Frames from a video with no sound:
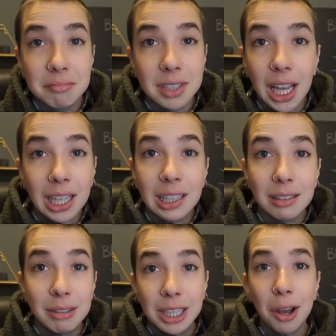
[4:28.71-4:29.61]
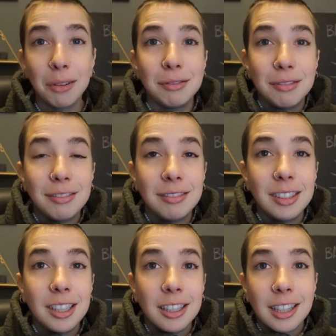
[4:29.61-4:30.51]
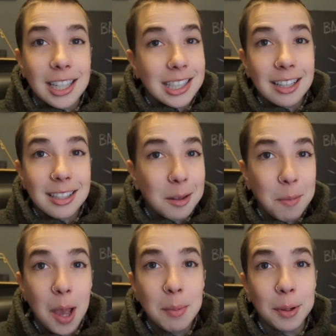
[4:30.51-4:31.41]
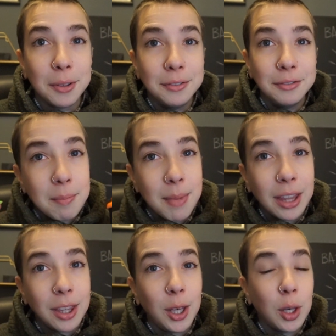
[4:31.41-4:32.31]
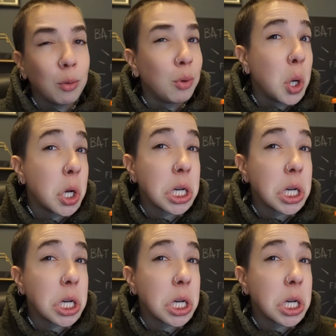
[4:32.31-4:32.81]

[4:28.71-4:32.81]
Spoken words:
Like, we don't. It says in the Bible, Matthew